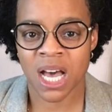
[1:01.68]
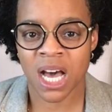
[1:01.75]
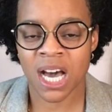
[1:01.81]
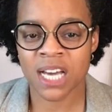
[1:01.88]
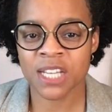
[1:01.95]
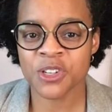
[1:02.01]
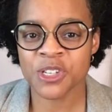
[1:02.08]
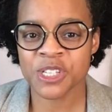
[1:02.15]

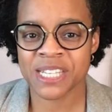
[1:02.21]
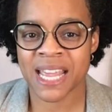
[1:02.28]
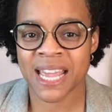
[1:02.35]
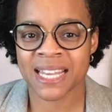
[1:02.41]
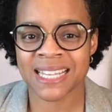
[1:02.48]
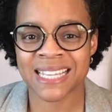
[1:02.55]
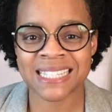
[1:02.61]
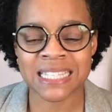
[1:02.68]

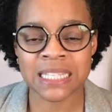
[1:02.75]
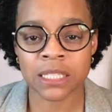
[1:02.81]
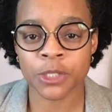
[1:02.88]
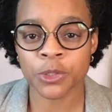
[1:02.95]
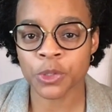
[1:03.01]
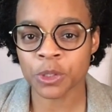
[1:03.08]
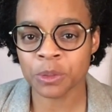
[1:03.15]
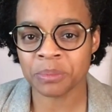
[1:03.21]
Understand its
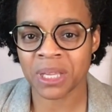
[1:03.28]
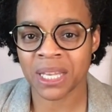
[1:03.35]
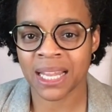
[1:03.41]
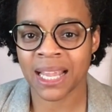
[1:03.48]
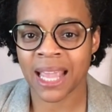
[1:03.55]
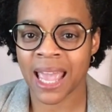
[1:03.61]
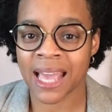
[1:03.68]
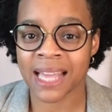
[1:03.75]
literal
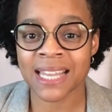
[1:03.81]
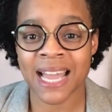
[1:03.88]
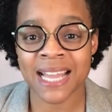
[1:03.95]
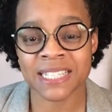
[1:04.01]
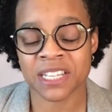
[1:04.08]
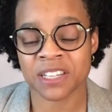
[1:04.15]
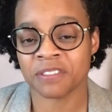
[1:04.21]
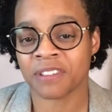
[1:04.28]
meaning and
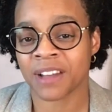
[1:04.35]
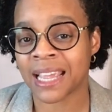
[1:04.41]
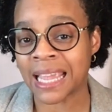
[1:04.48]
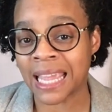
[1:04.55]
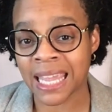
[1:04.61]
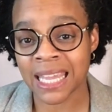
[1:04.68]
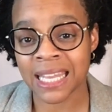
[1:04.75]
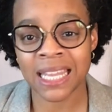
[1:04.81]
identify
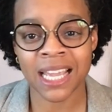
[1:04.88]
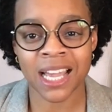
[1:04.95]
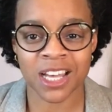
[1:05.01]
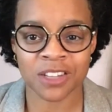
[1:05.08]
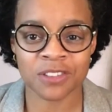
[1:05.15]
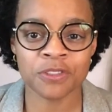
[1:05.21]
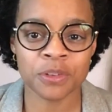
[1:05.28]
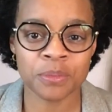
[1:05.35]
any
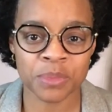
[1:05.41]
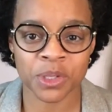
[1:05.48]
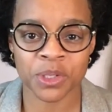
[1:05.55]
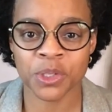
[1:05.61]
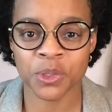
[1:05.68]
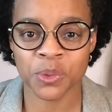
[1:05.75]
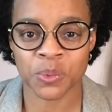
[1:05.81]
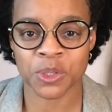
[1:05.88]

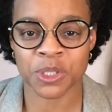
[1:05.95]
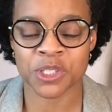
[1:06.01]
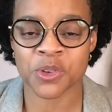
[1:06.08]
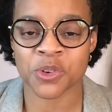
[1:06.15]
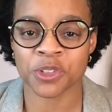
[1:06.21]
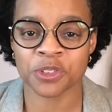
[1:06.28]
unfamiliar words or